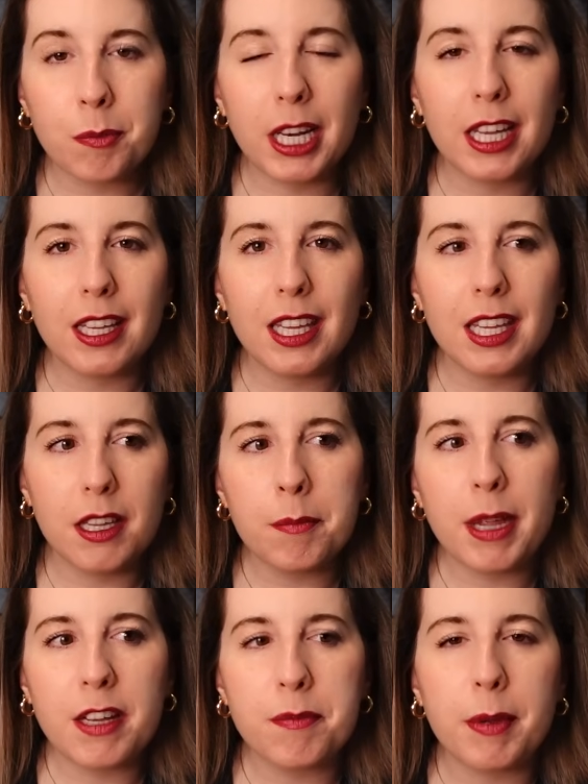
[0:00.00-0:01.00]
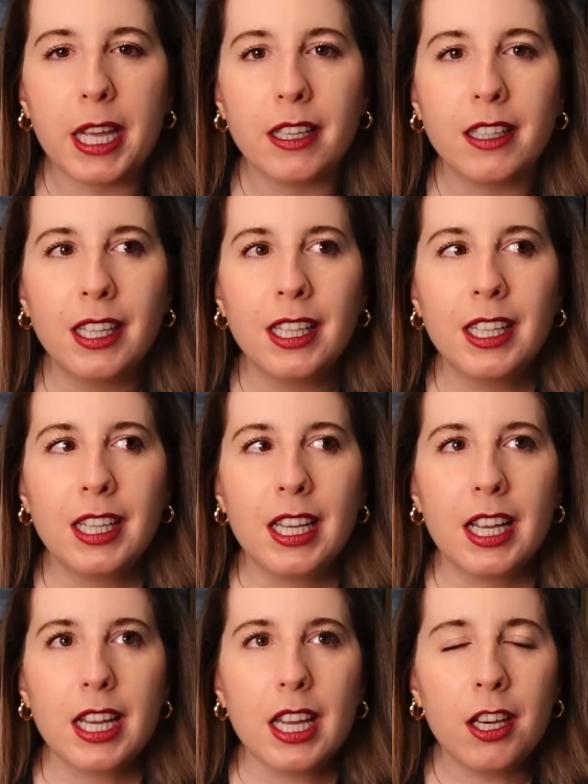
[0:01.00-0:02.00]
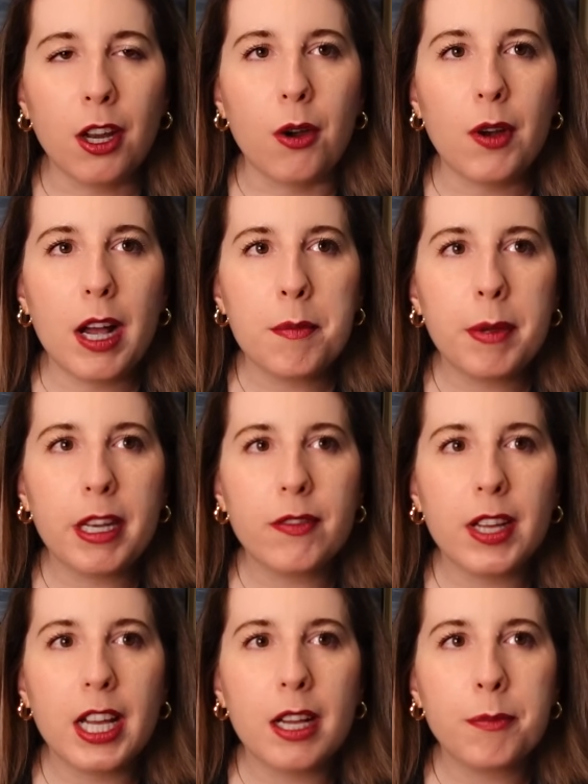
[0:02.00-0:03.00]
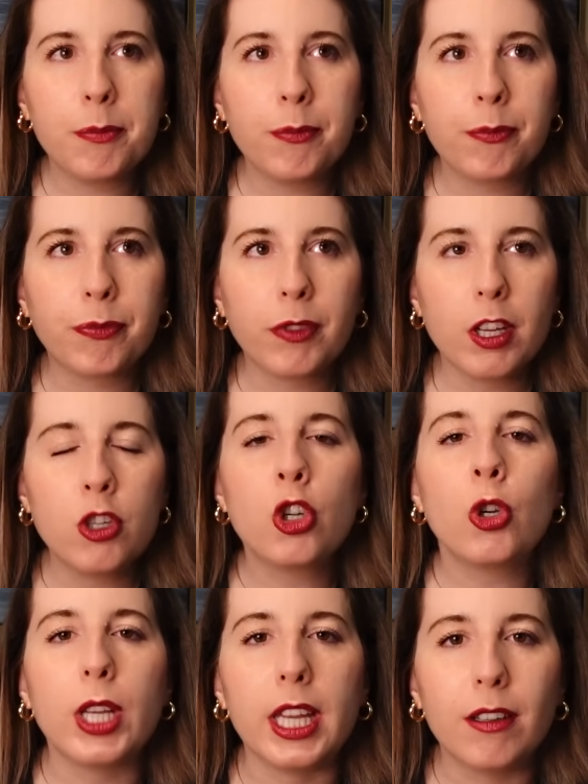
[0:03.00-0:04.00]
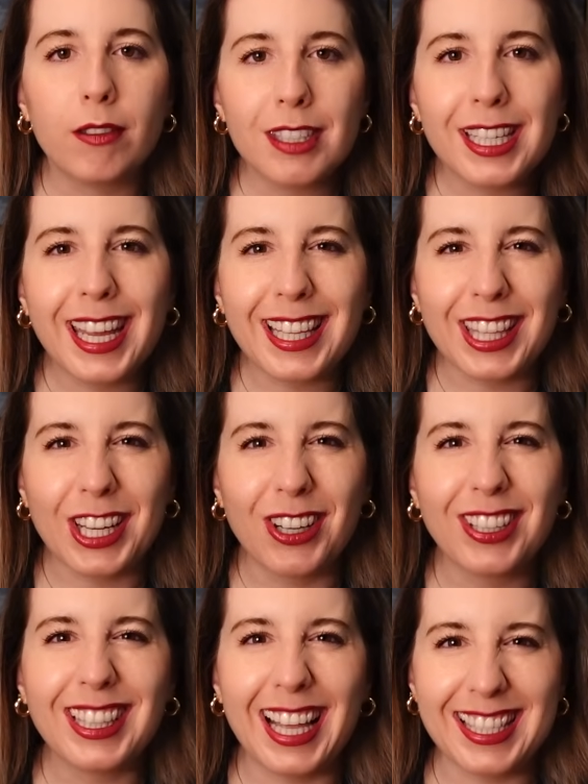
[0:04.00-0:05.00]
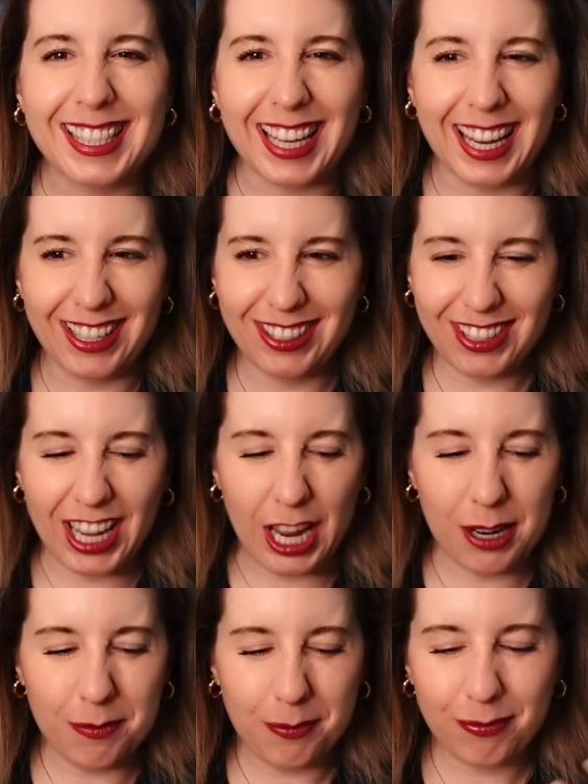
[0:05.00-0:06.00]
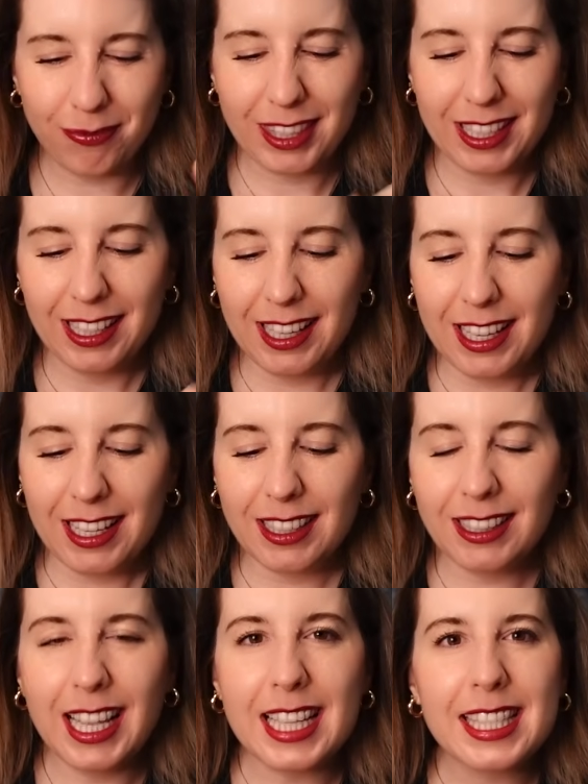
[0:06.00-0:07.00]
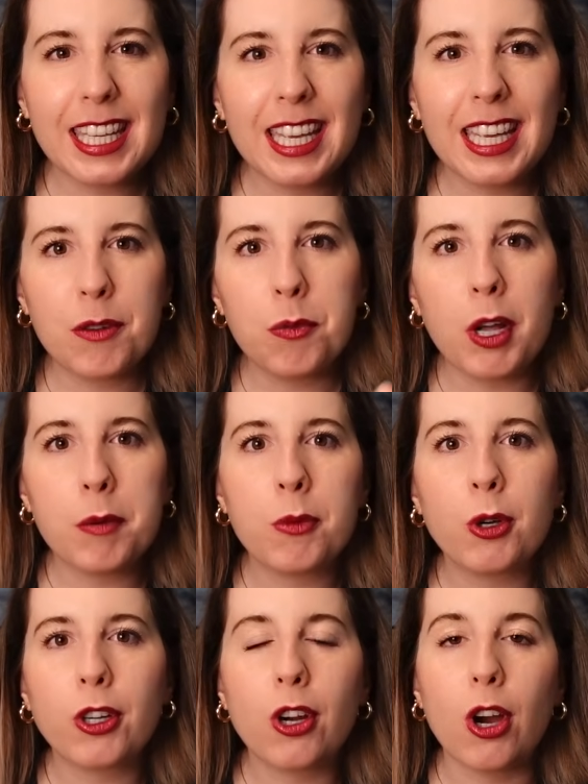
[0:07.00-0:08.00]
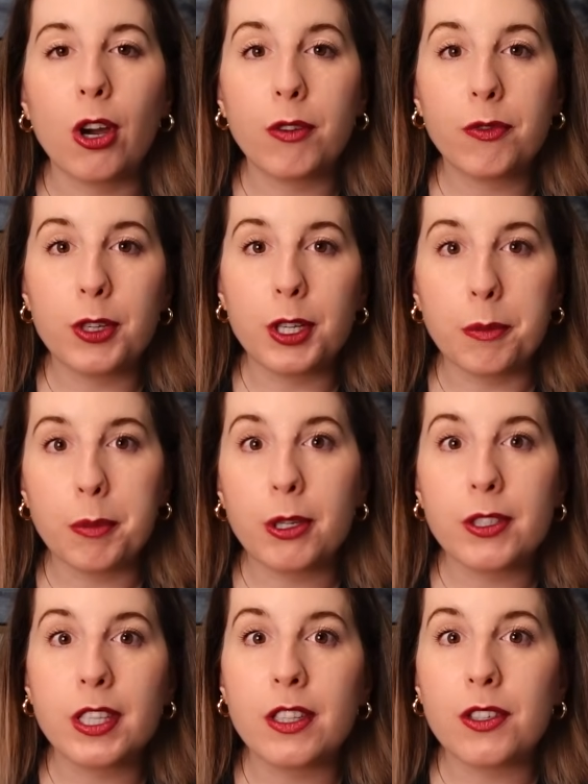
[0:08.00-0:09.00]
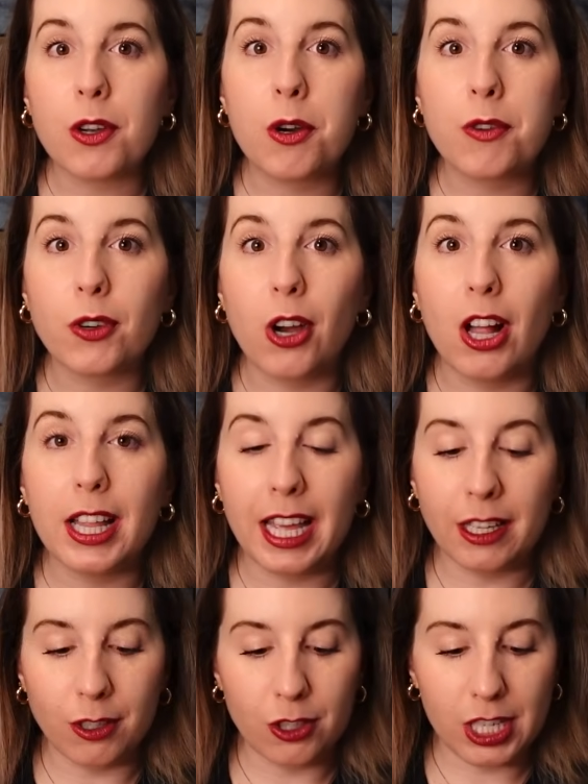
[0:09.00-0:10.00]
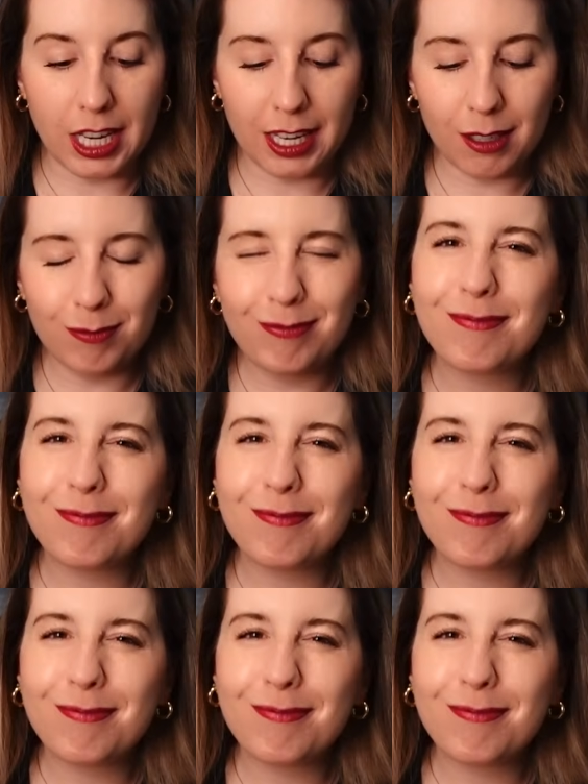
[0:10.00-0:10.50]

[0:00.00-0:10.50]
But it may have been, you know, a bit of a journey to get there, let's say, okay? Let's get one more card for your person's overall energy.